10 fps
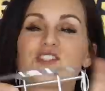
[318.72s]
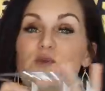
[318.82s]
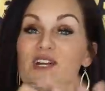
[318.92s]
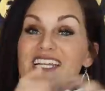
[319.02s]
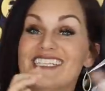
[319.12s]
So
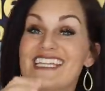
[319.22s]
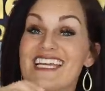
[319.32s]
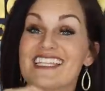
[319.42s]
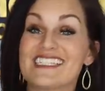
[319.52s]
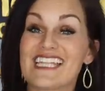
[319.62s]
we're gonna
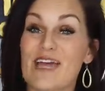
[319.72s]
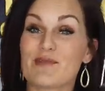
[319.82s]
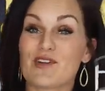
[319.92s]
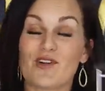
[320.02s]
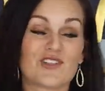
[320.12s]
take this
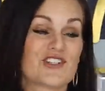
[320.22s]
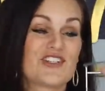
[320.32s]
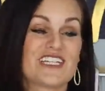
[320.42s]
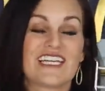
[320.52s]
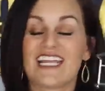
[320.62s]
napkin holder
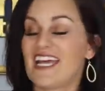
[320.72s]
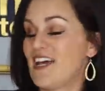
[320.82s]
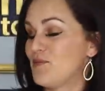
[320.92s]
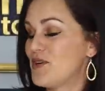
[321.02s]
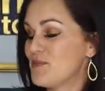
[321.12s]
you can get
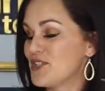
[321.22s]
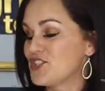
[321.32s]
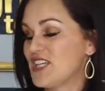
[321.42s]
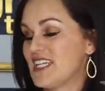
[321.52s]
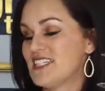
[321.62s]
at pretty
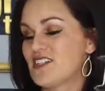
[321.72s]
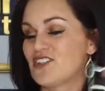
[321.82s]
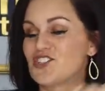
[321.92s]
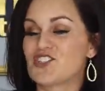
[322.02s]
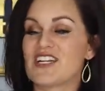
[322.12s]
much any
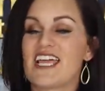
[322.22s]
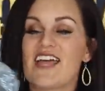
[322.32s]
Dollar Tree.